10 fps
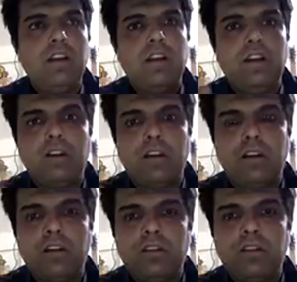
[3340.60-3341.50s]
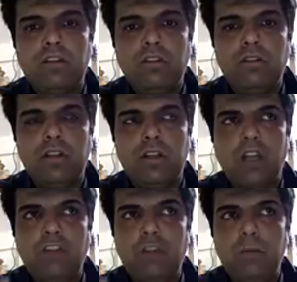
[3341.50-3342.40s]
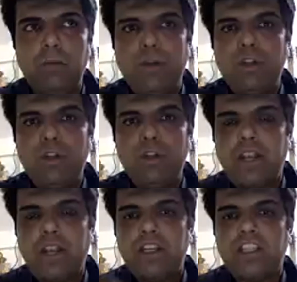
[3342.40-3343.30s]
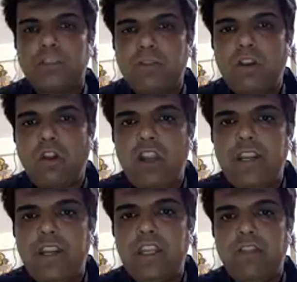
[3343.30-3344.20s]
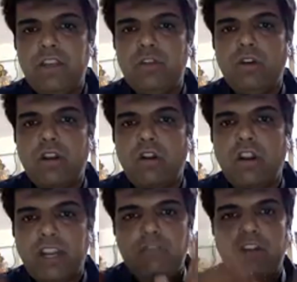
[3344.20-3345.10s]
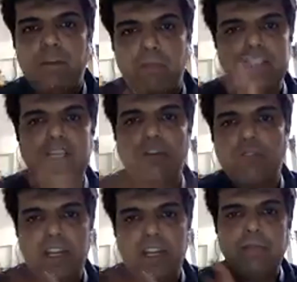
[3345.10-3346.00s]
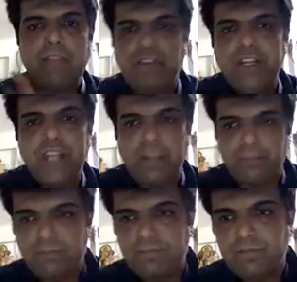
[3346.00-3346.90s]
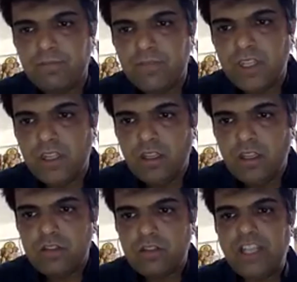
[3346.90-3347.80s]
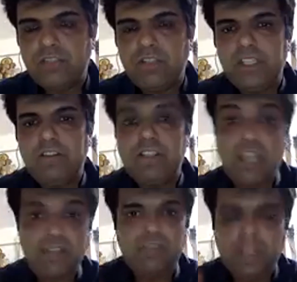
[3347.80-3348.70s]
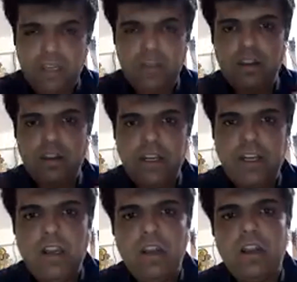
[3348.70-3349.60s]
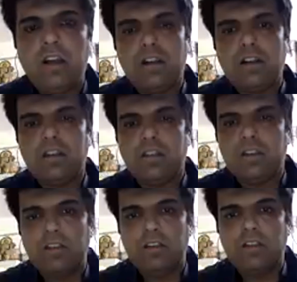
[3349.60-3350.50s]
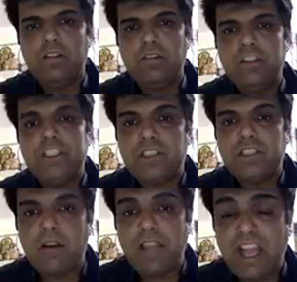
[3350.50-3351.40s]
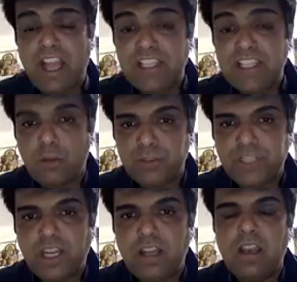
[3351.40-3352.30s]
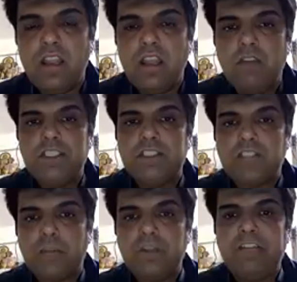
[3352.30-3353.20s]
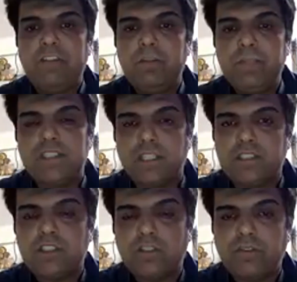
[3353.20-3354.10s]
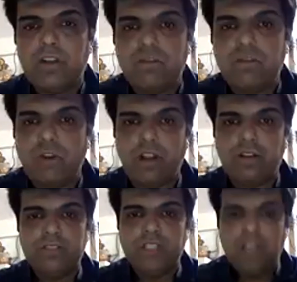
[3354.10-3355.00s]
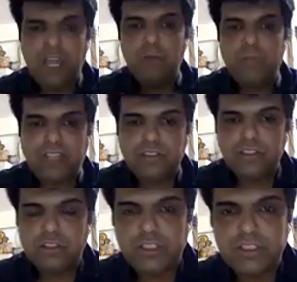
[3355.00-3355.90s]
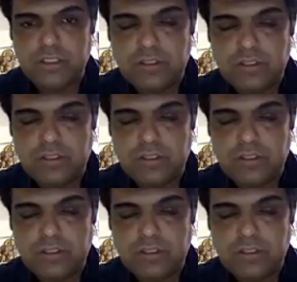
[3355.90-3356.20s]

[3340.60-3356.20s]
how will you be able to generate customer loyalty when you are not at one place at one time every time? That is one thing which I feel little, which is as an obstacle, which is coming between me the success of a food truck. I hope that answers your questions.